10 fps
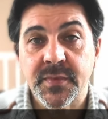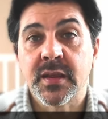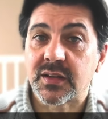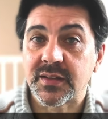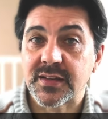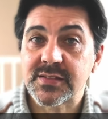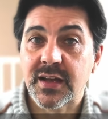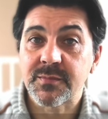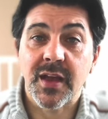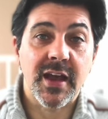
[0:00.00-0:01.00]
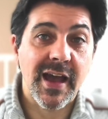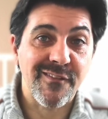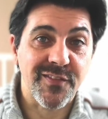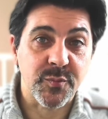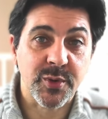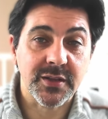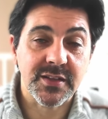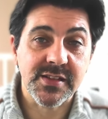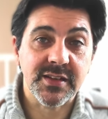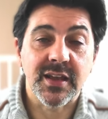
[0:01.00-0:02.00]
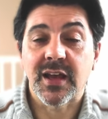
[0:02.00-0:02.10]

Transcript: Till next time, have fun practicing,